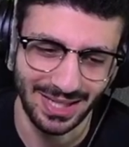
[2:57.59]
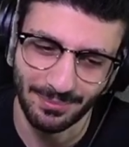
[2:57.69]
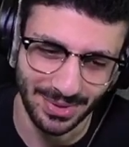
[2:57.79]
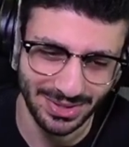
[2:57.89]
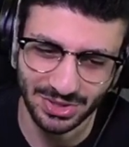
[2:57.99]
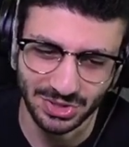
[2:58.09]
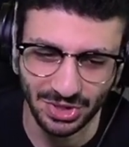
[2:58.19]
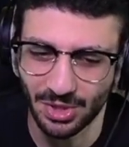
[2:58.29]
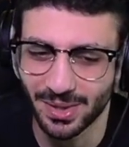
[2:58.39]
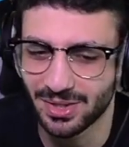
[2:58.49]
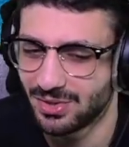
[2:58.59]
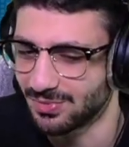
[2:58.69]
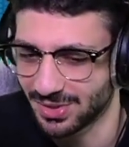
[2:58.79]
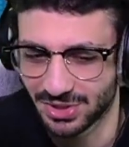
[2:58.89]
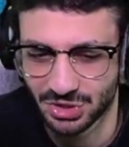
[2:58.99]
but there's no way you could
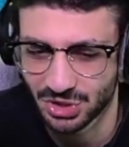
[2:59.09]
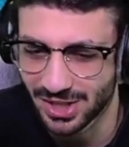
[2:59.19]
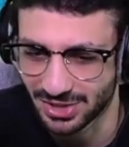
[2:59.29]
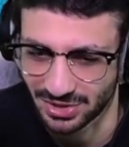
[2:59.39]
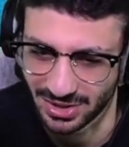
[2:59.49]
really change it.